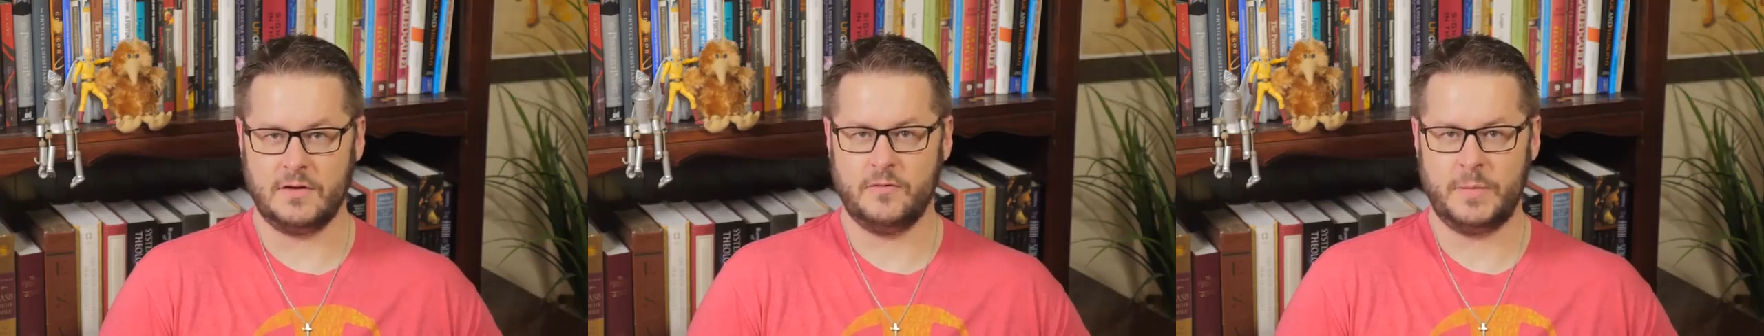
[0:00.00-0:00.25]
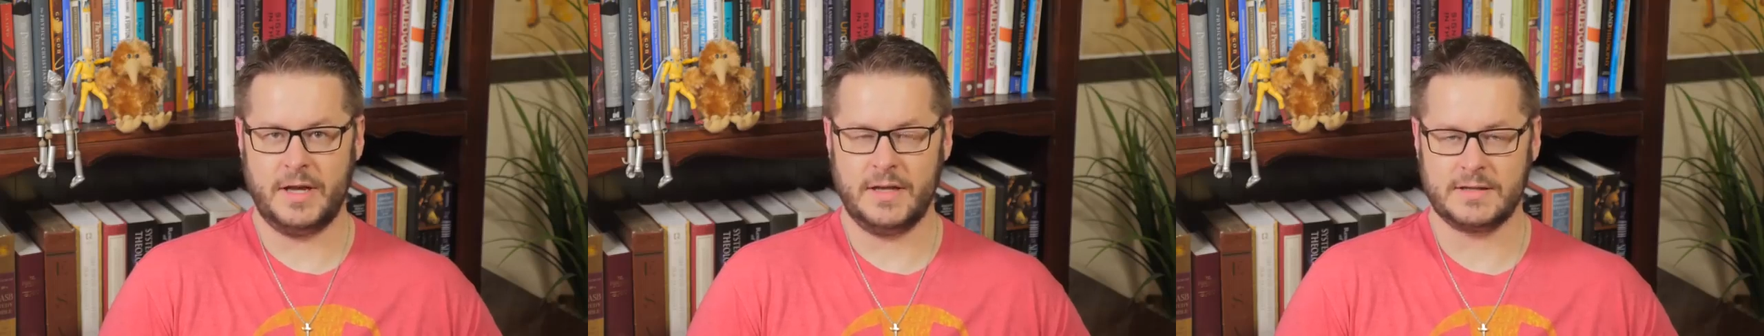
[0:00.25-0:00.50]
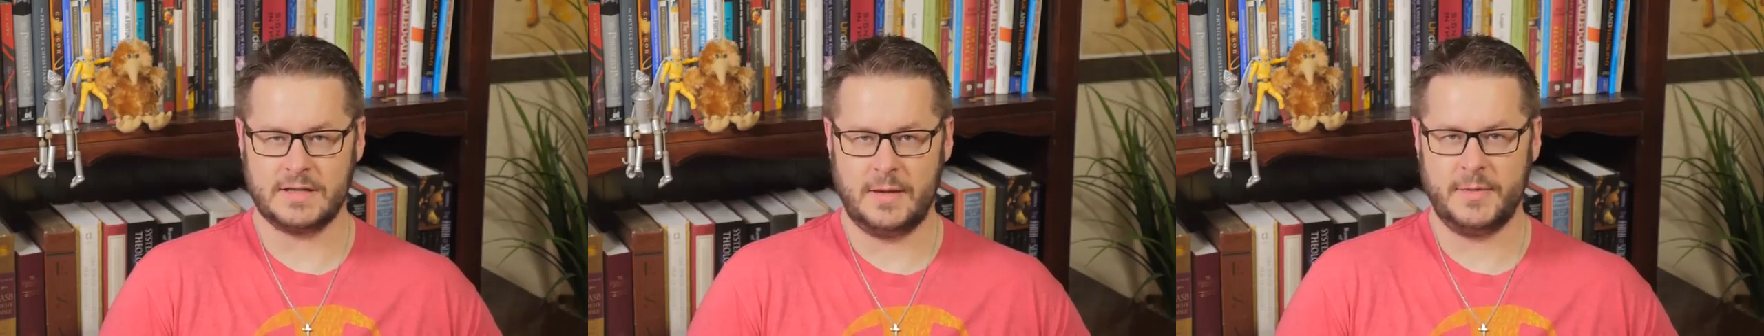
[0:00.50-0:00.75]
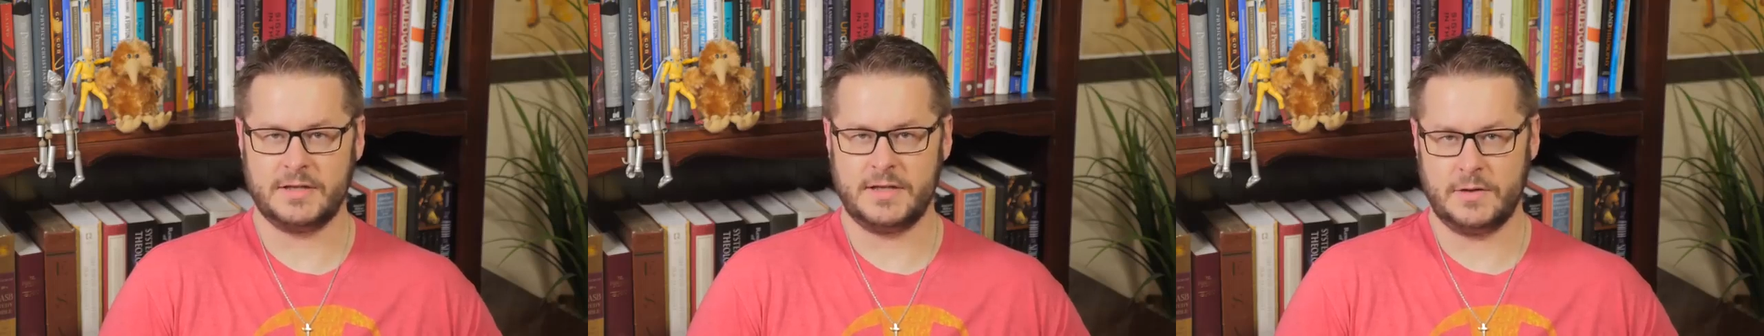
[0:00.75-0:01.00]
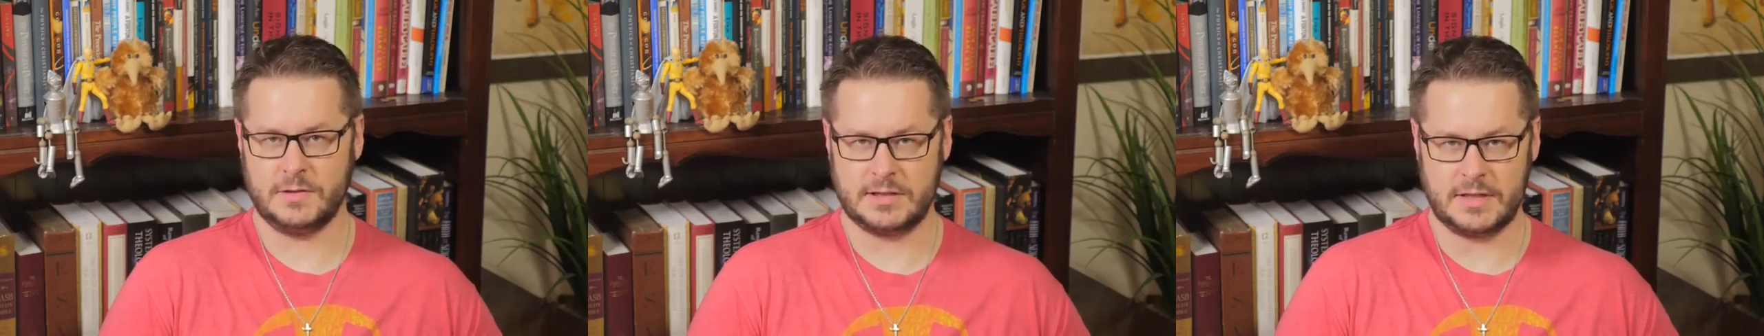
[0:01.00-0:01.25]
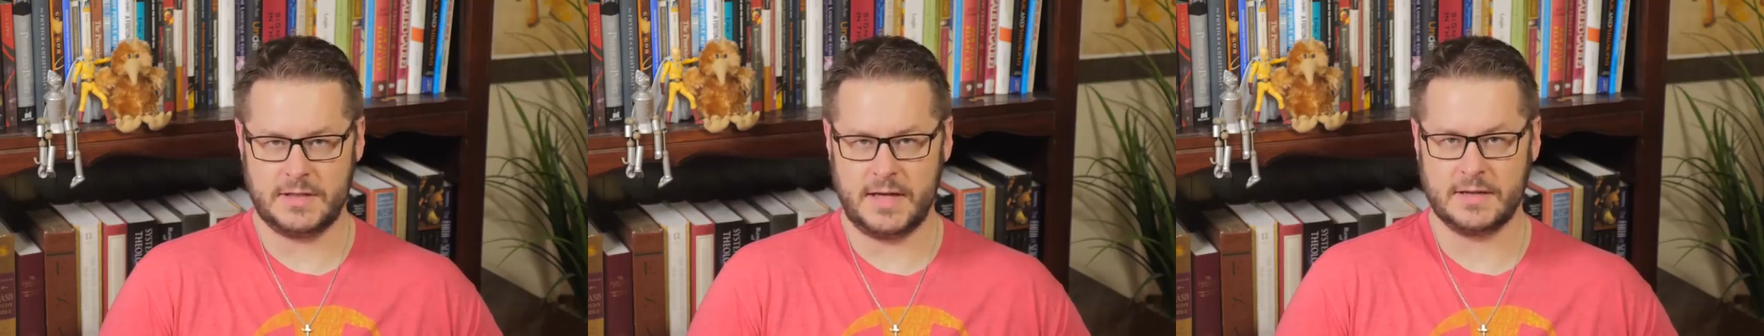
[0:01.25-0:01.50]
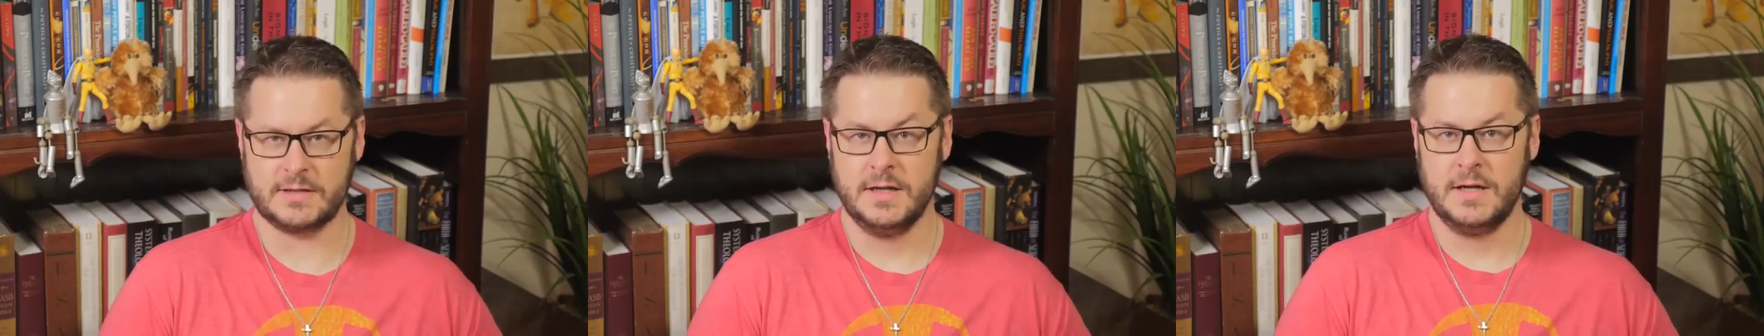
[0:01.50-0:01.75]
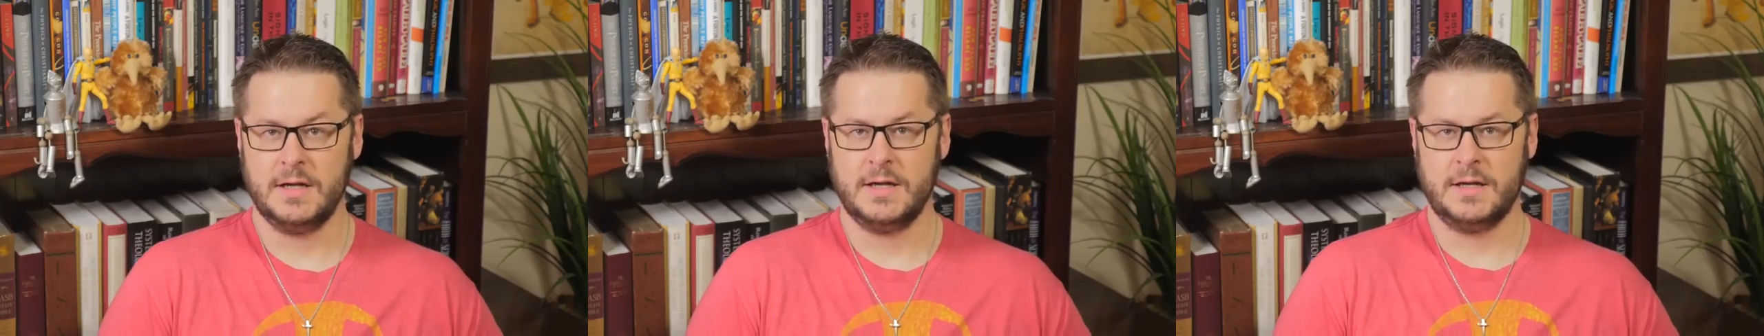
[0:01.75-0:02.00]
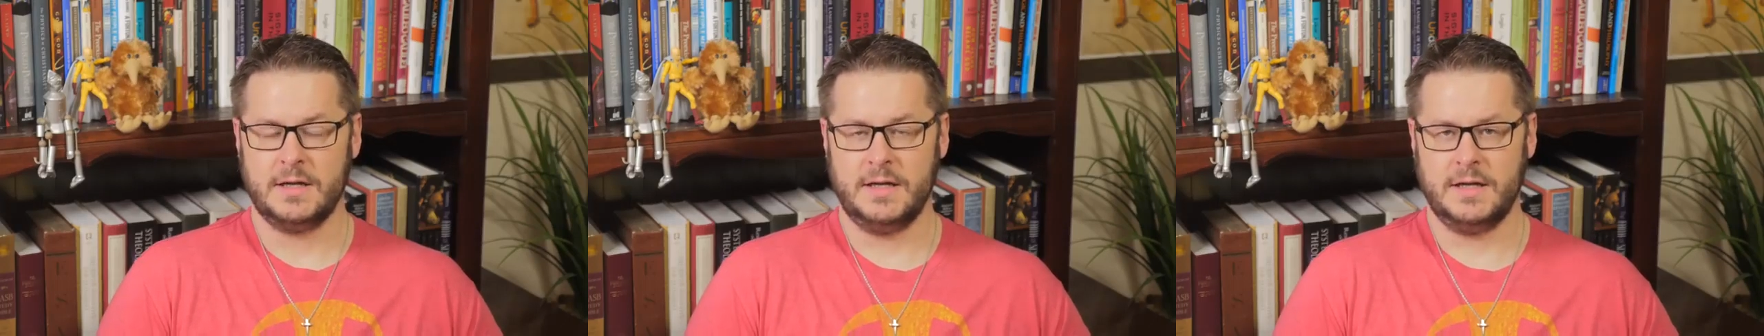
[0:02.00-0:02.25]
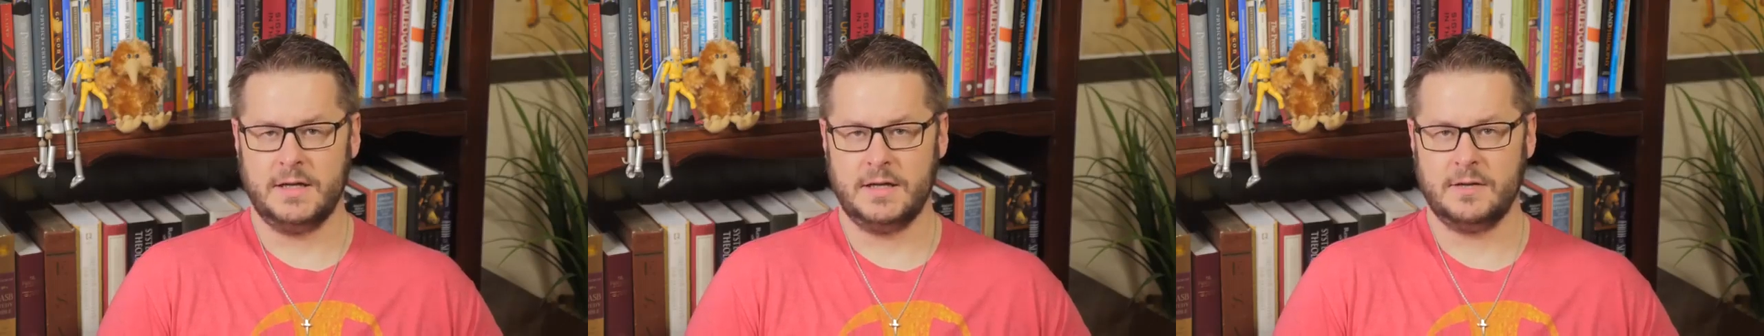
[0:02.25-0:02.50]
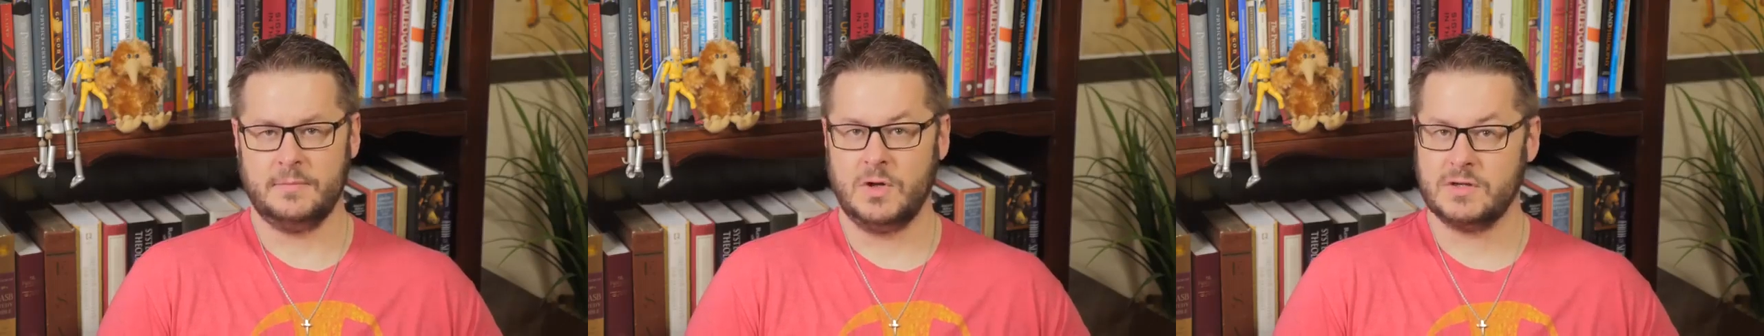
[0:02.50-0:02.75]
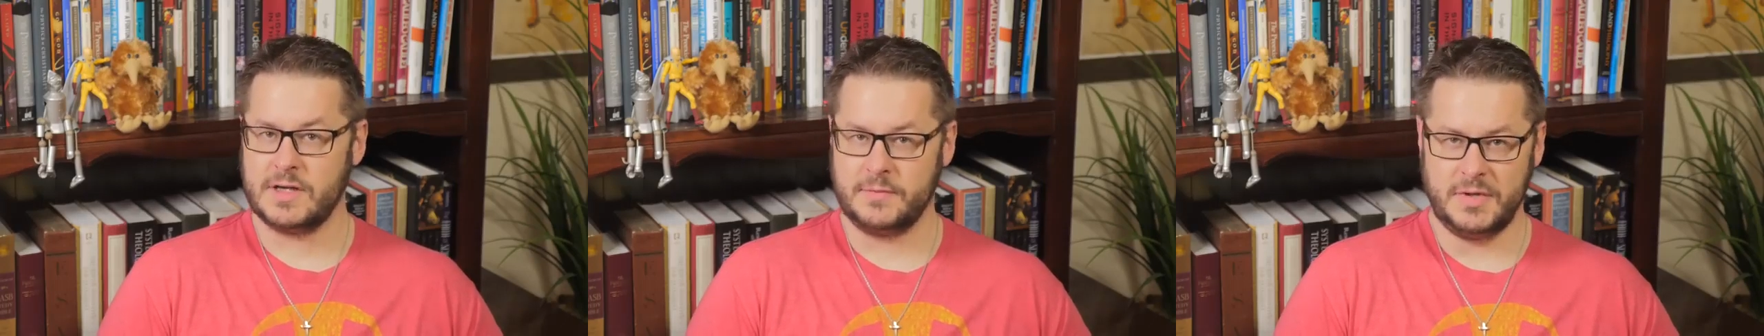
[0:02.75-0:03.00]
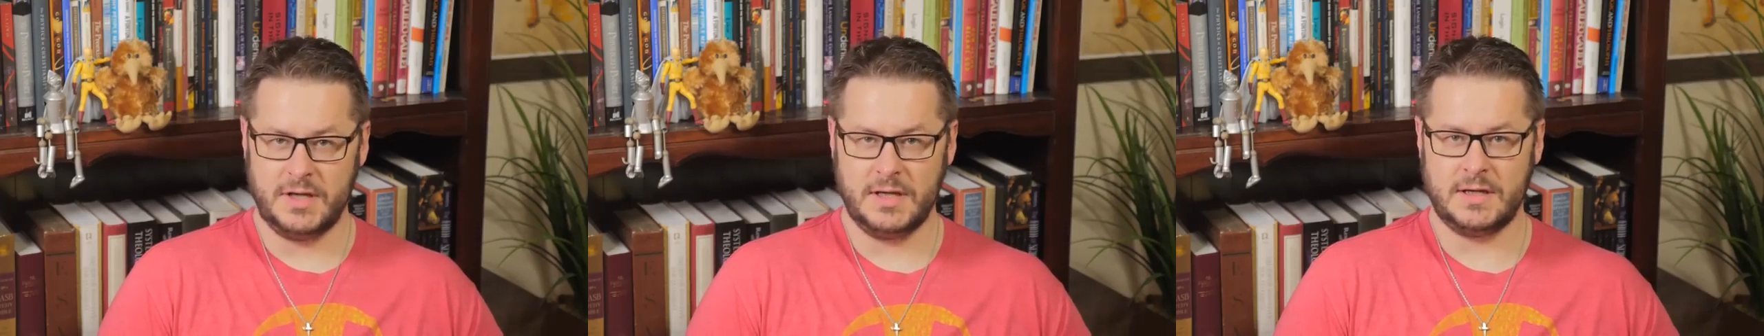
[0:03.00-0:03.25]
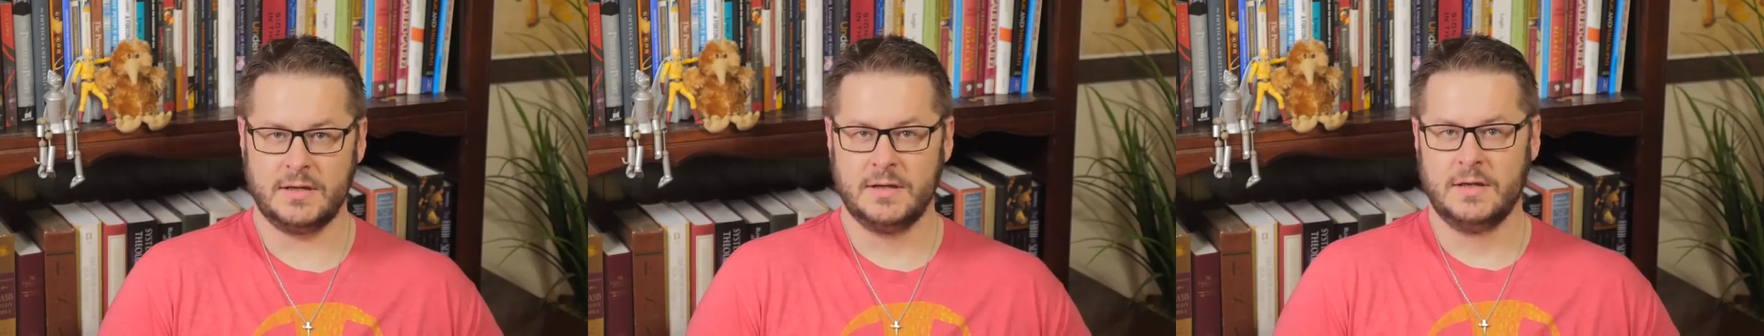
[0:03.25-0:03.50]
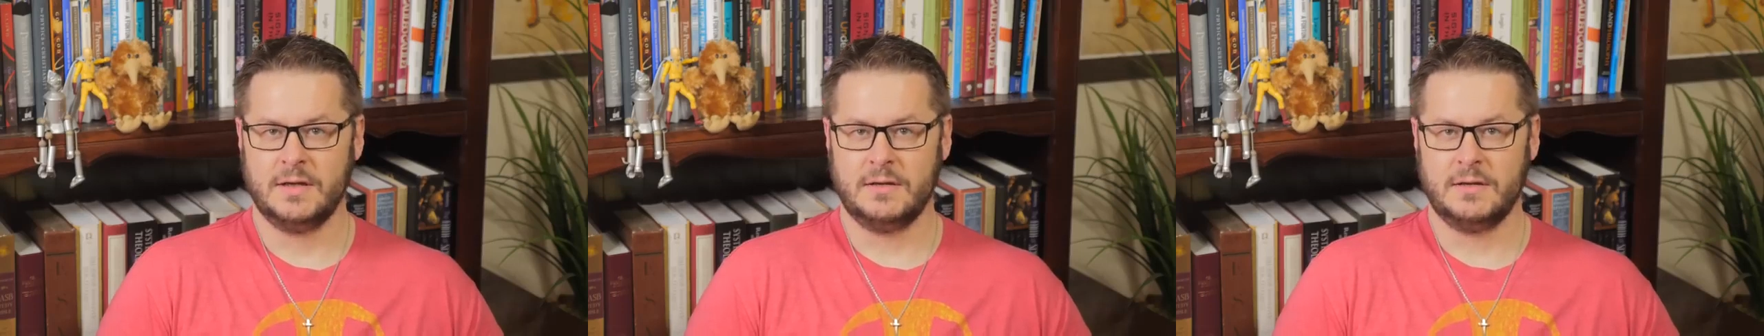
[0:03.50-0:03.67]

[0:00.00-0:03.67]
there have been Islamic terrorist attacks in Mozambique,